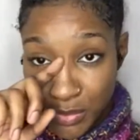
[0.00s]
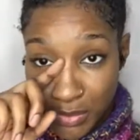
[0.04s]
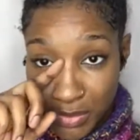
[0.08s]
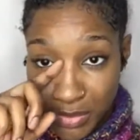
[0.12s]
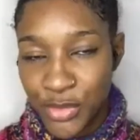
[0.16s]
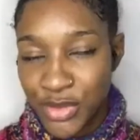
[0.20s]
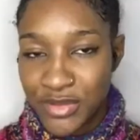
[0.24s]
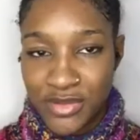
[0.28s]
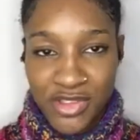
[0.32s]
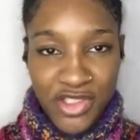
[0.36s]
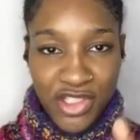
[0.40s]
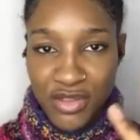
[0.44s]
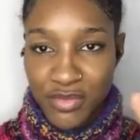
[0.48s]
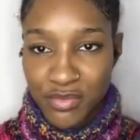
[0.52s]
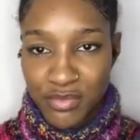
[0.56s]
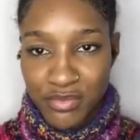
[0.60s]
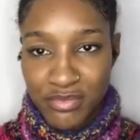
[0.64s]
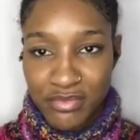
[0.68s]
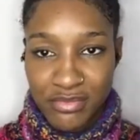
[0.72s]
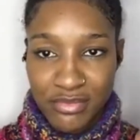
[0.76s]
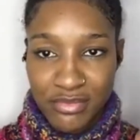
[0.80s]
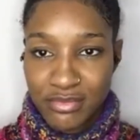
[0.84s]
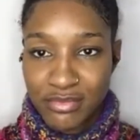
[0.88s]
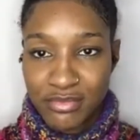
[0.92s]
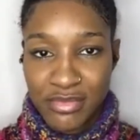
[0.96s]
it would just
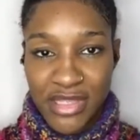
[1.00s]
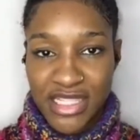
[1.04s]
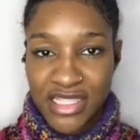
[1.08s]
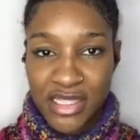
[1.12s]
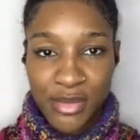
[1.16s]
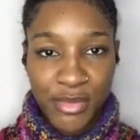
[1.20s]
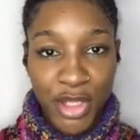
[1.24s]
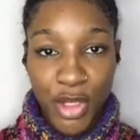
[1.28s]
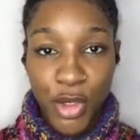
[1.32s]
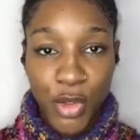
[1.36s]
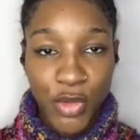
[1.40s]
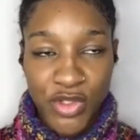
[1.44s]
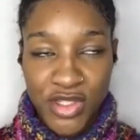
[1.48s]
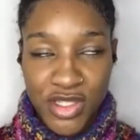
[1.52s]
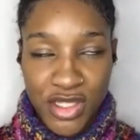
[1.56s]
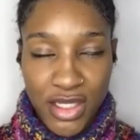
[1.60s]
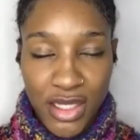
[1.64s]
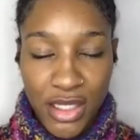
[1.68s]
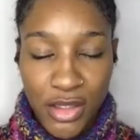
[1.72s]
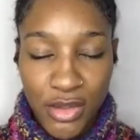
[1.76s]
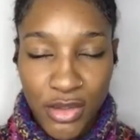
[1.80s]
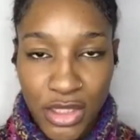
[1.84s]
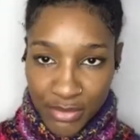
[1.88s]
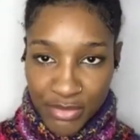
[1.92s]
mess up the whole style.